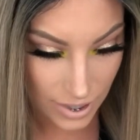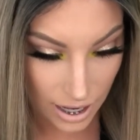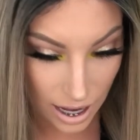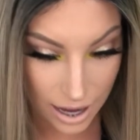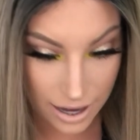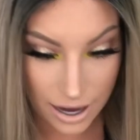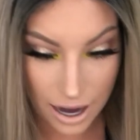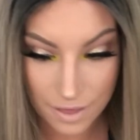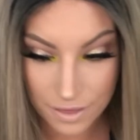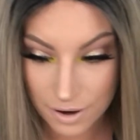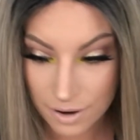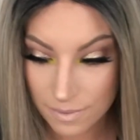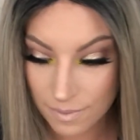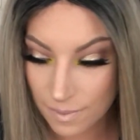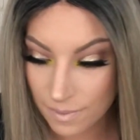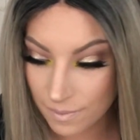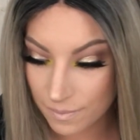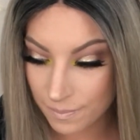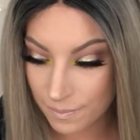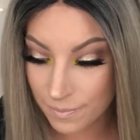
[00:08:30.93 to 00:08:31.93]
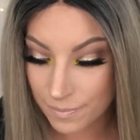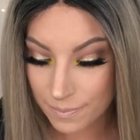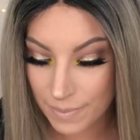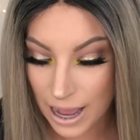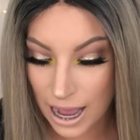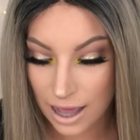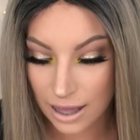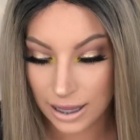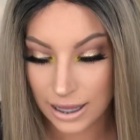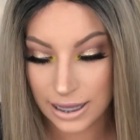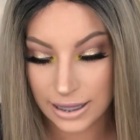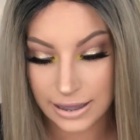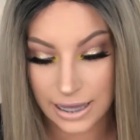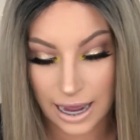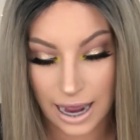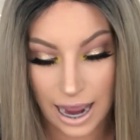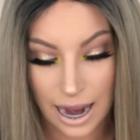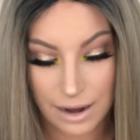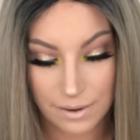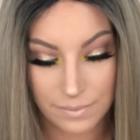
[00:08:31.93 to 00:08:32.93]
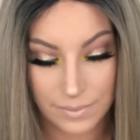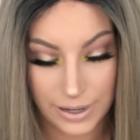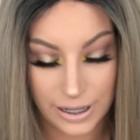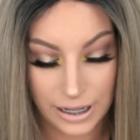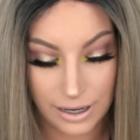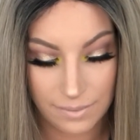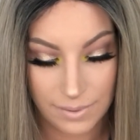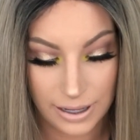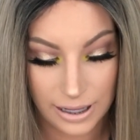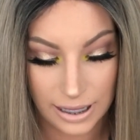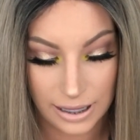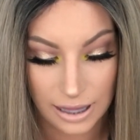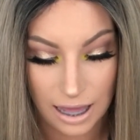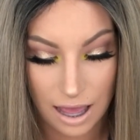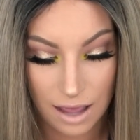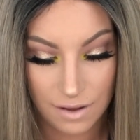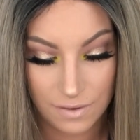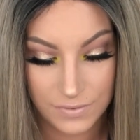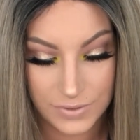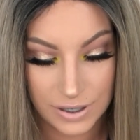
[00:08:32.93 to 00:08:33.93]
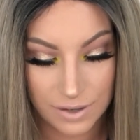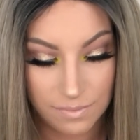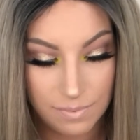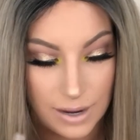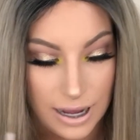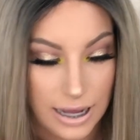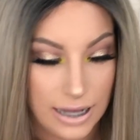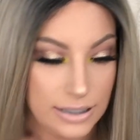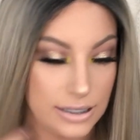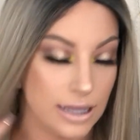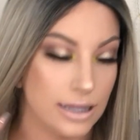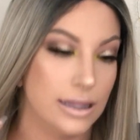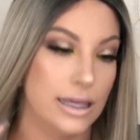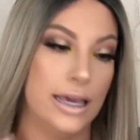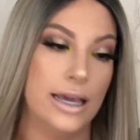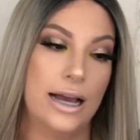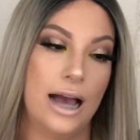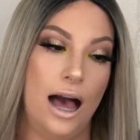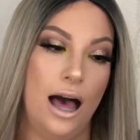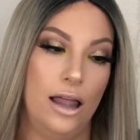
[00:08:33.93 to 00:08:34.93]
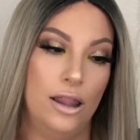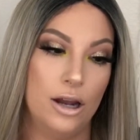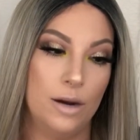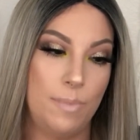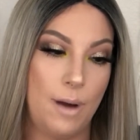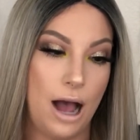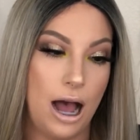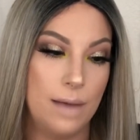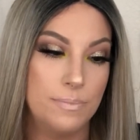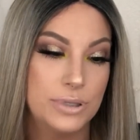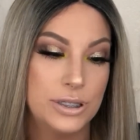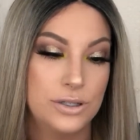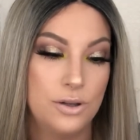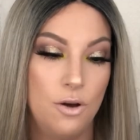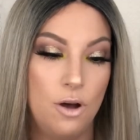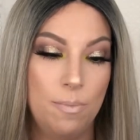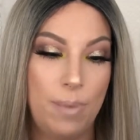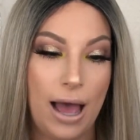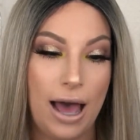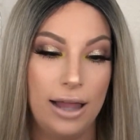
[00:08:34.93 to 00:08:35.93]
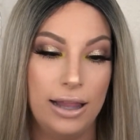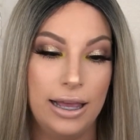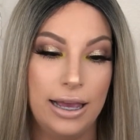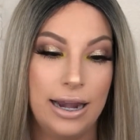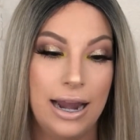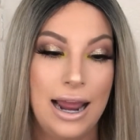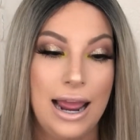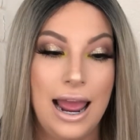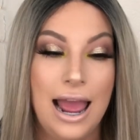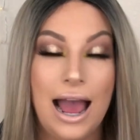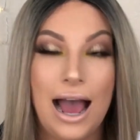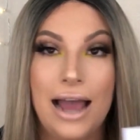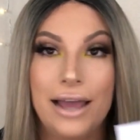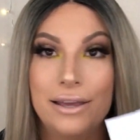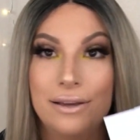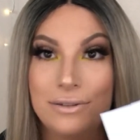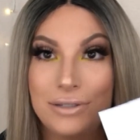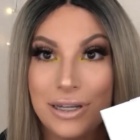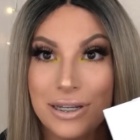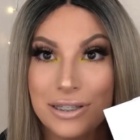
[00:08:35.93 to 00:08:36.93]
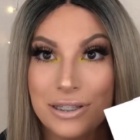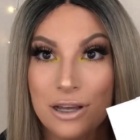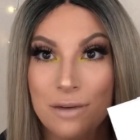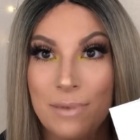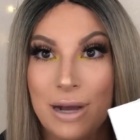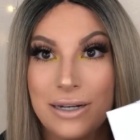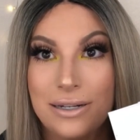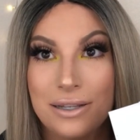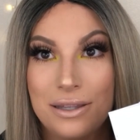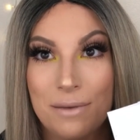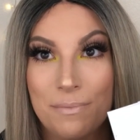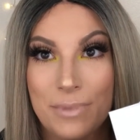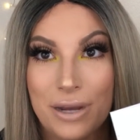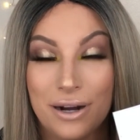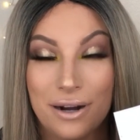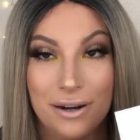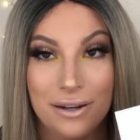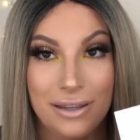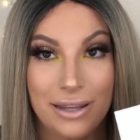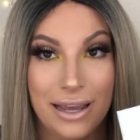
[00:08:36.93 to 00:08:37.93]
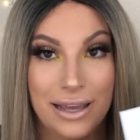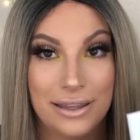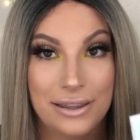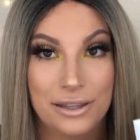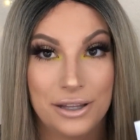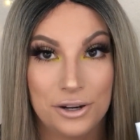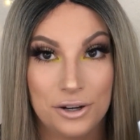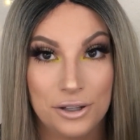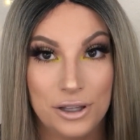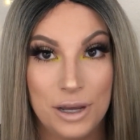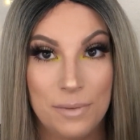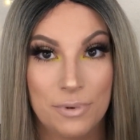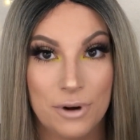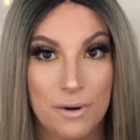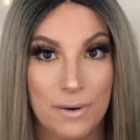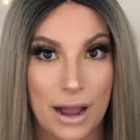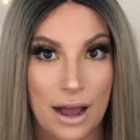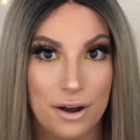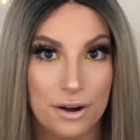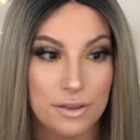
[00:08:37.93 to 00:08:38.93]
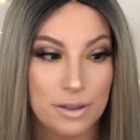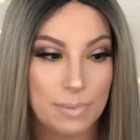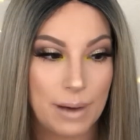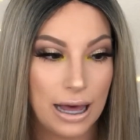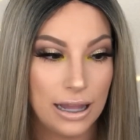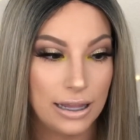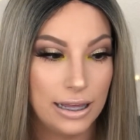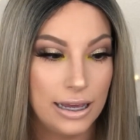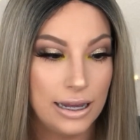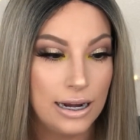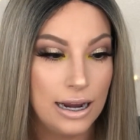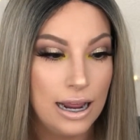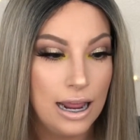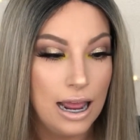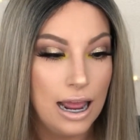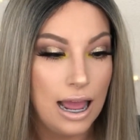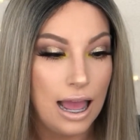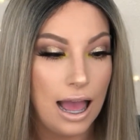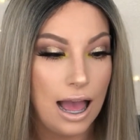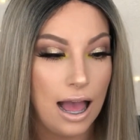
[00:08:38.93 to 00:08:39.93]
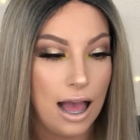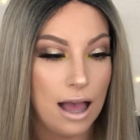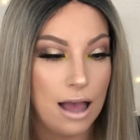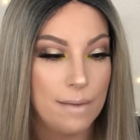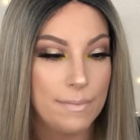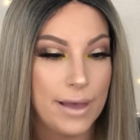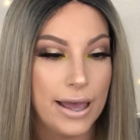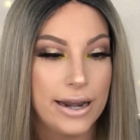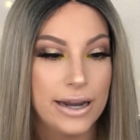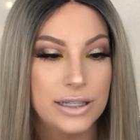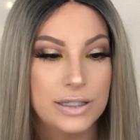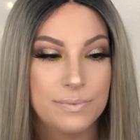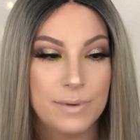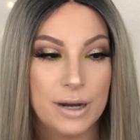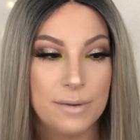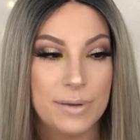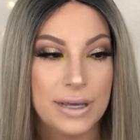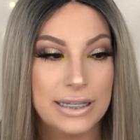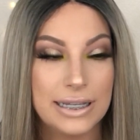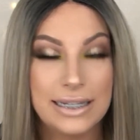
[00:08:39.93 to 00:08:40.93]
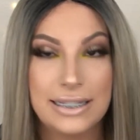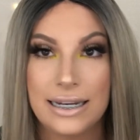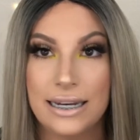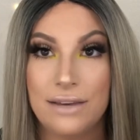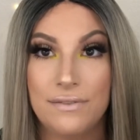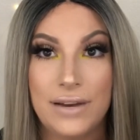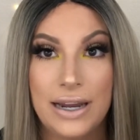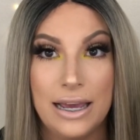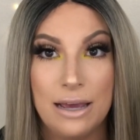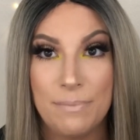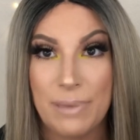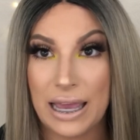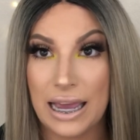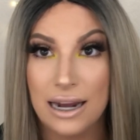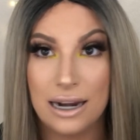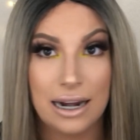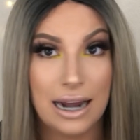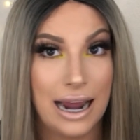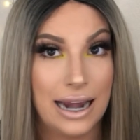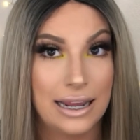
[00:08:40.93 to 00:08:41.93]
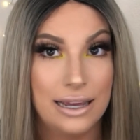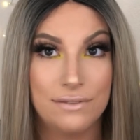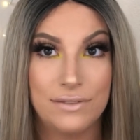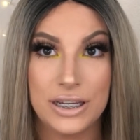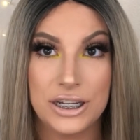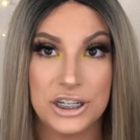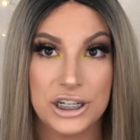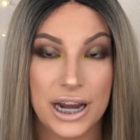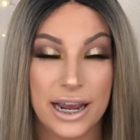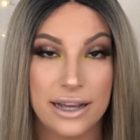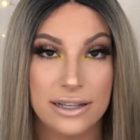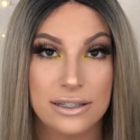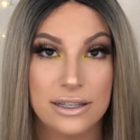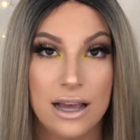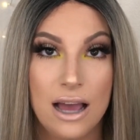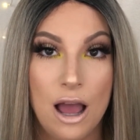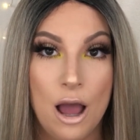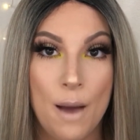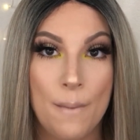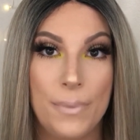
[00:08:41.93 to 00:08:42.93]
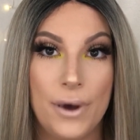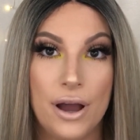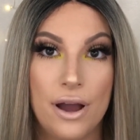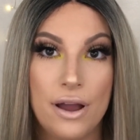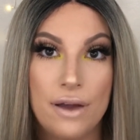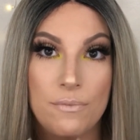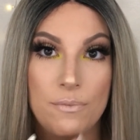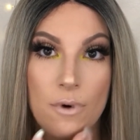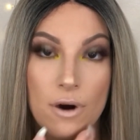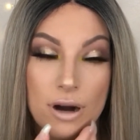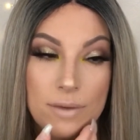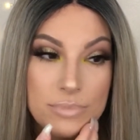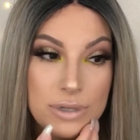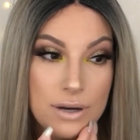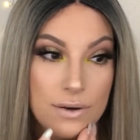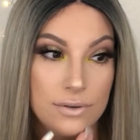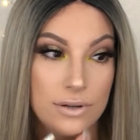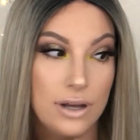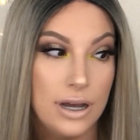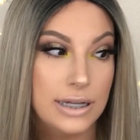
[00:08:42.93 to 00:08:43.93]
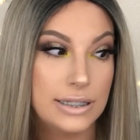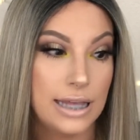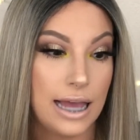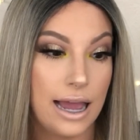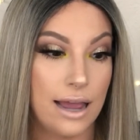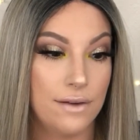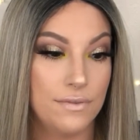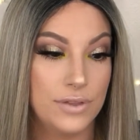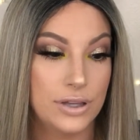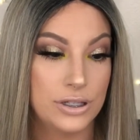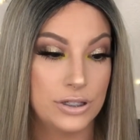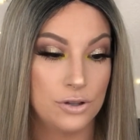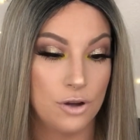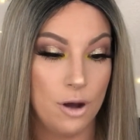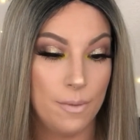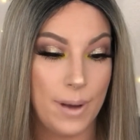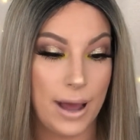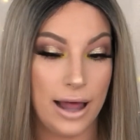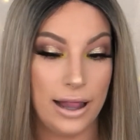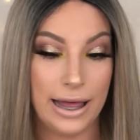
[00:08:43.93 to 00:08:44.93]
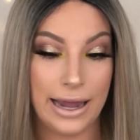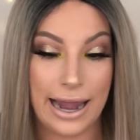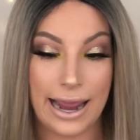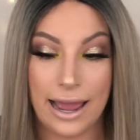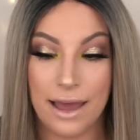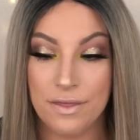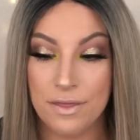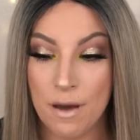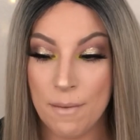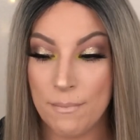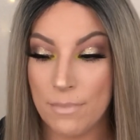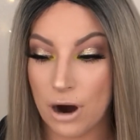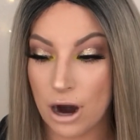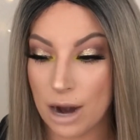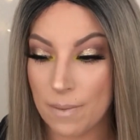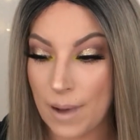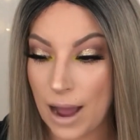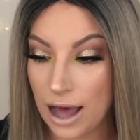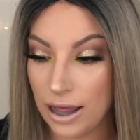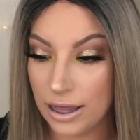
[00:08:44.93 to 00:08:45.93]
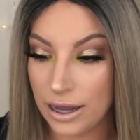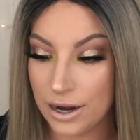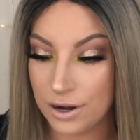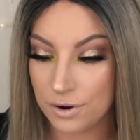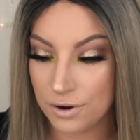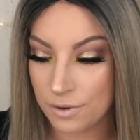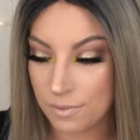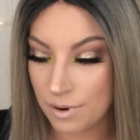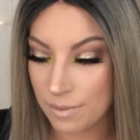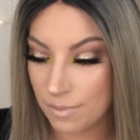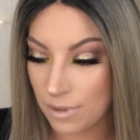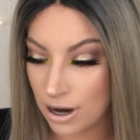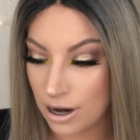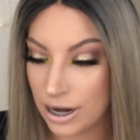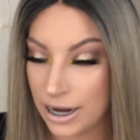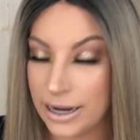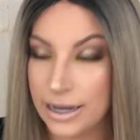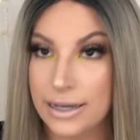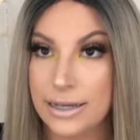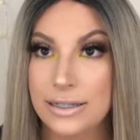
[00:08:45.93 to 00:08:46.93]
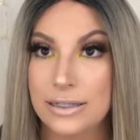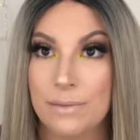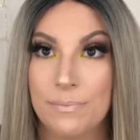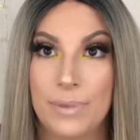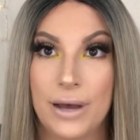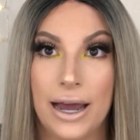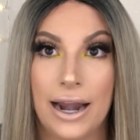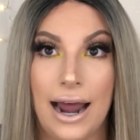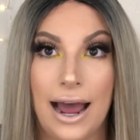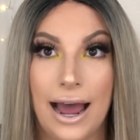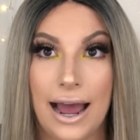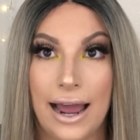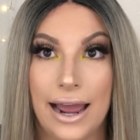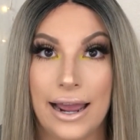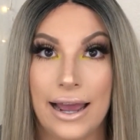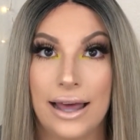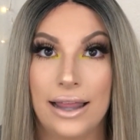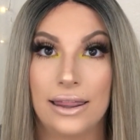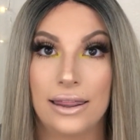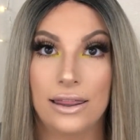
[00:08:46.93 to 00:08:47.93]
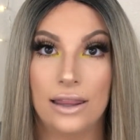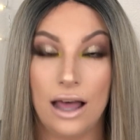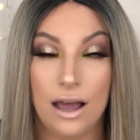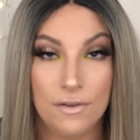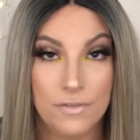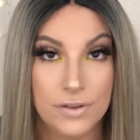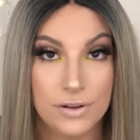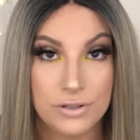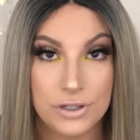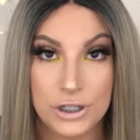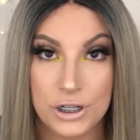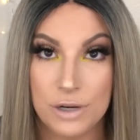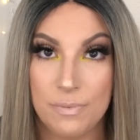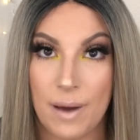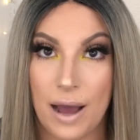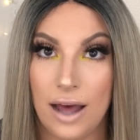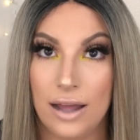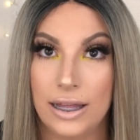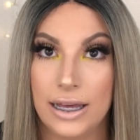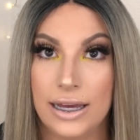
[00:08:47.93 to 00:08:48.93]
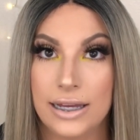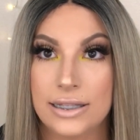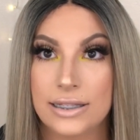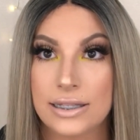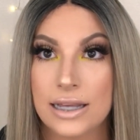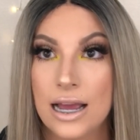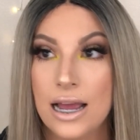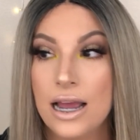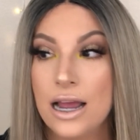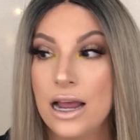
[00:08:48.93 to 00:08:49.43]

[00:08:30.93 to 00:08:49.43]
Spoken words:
Another palette that I really, really loved was the ColourPop Soul palette. I used it so much at the mirror, like literally broke out of the palette. And it's weird because I didn't even hit pan on any of these shades. But warm tone looks, I have the Soul palette and the Mar palette. I don't know where Mar is, but I love those two palettes.